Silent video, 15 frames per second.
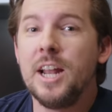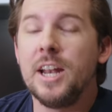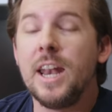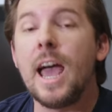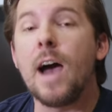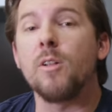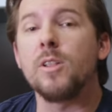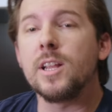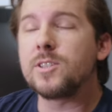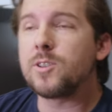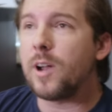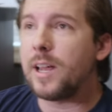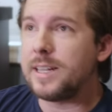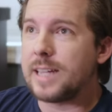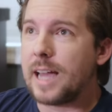Now, let's go
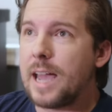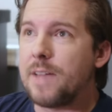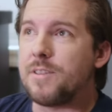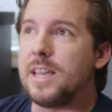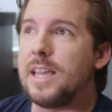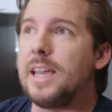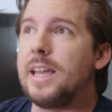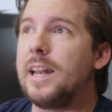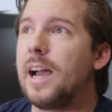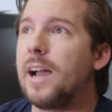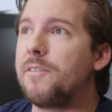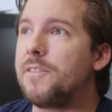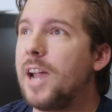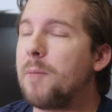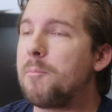ahead and dive in.
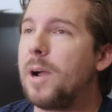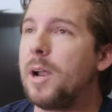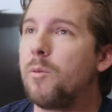I've got my